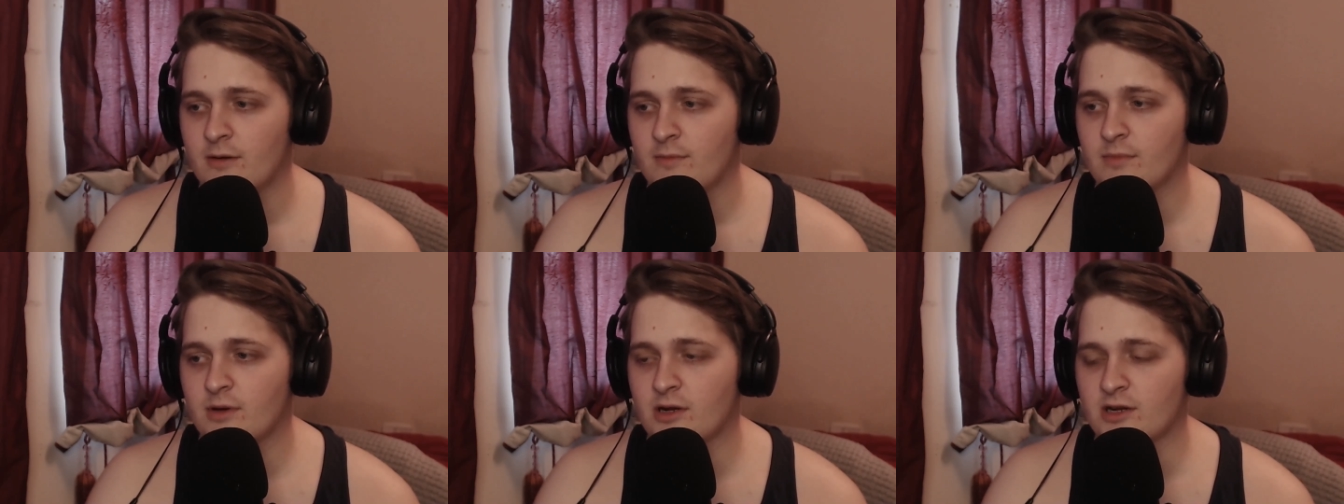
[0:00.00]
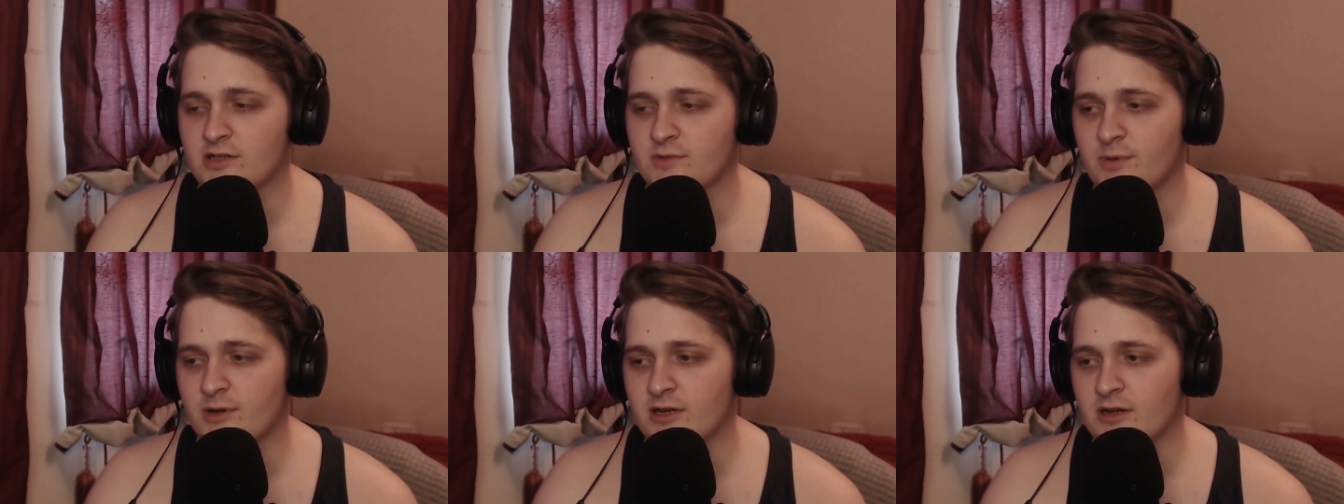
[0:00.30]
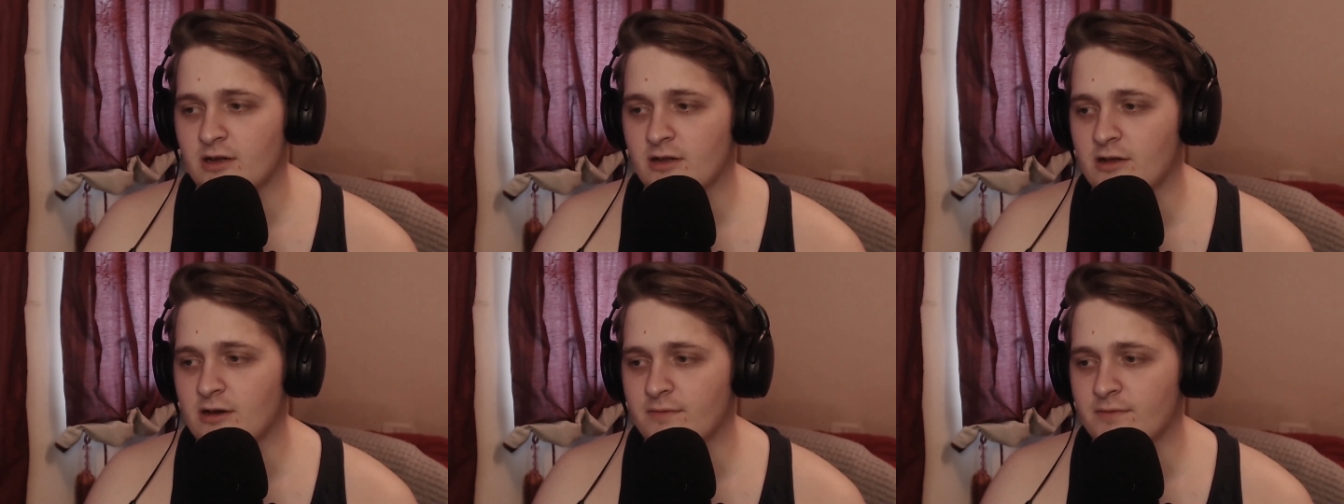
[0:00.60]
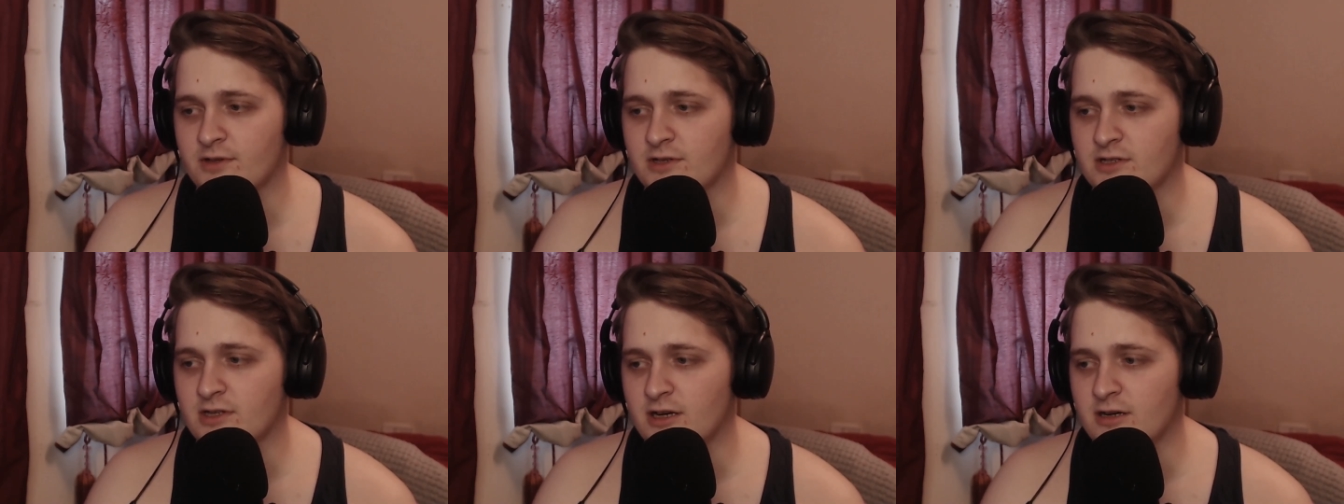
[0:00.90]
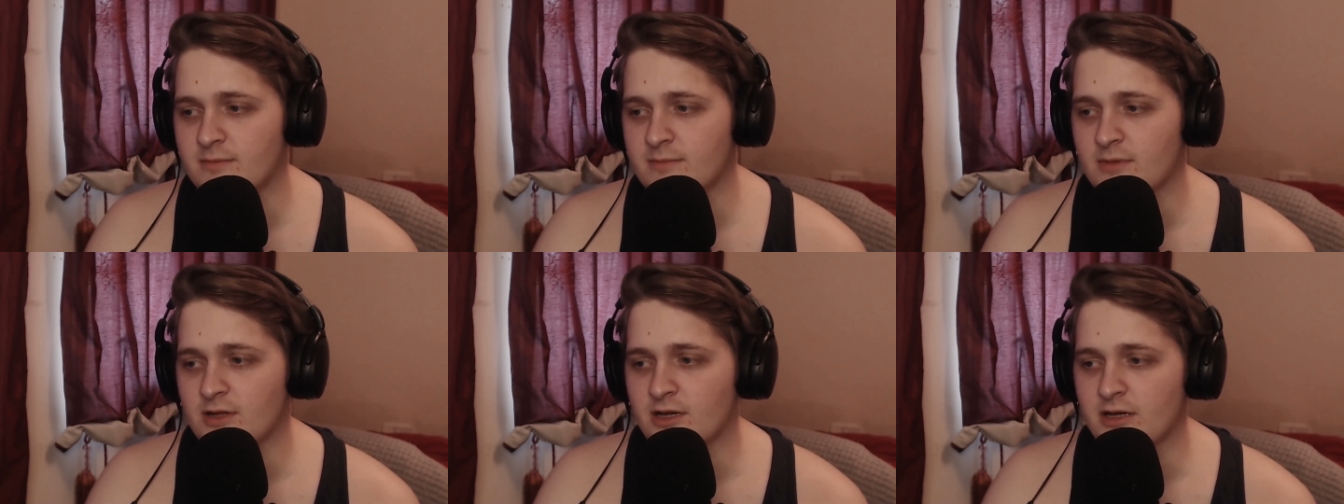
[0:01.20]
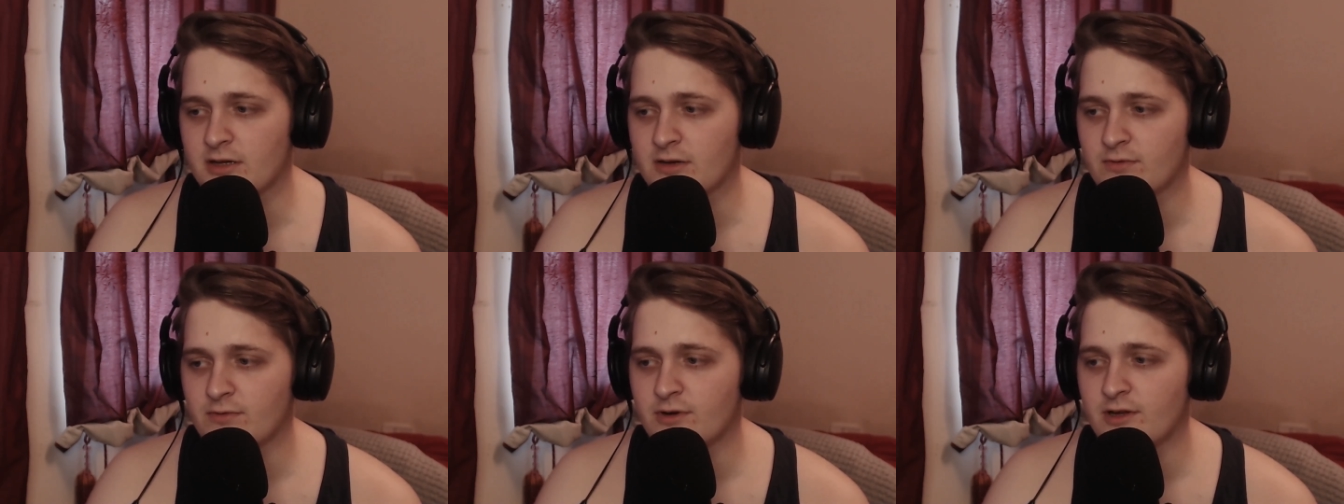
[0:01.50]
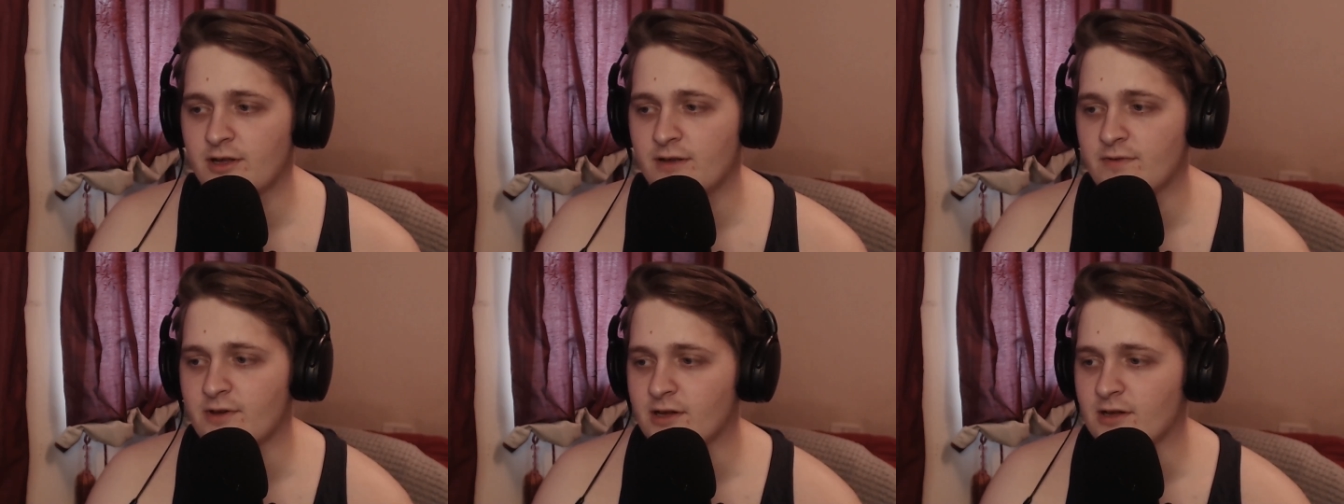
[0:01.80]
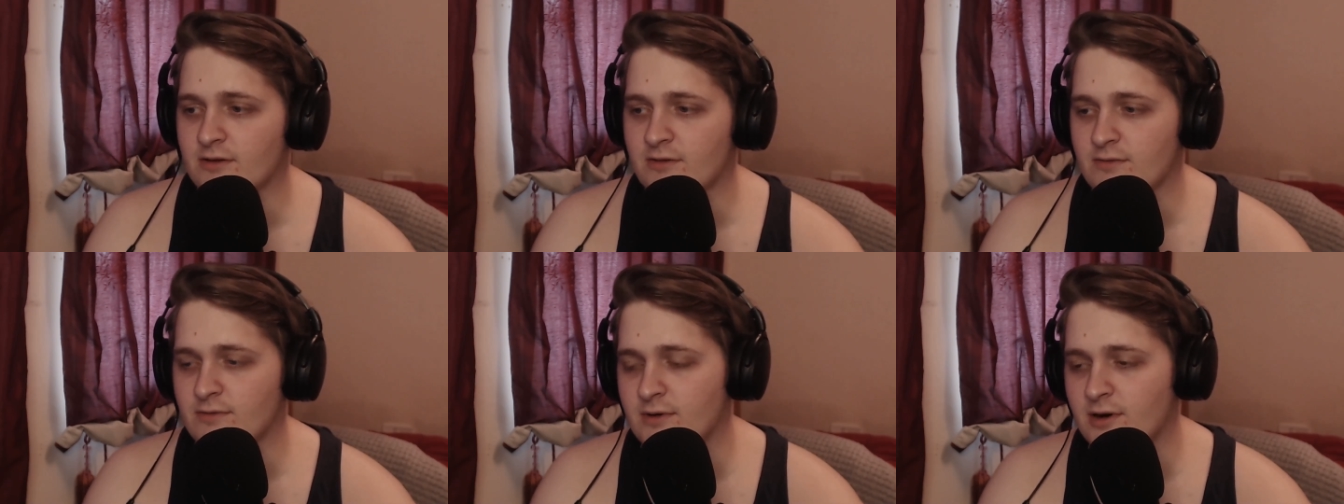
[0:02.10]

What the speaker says: but I spent a lot of the time like grieving,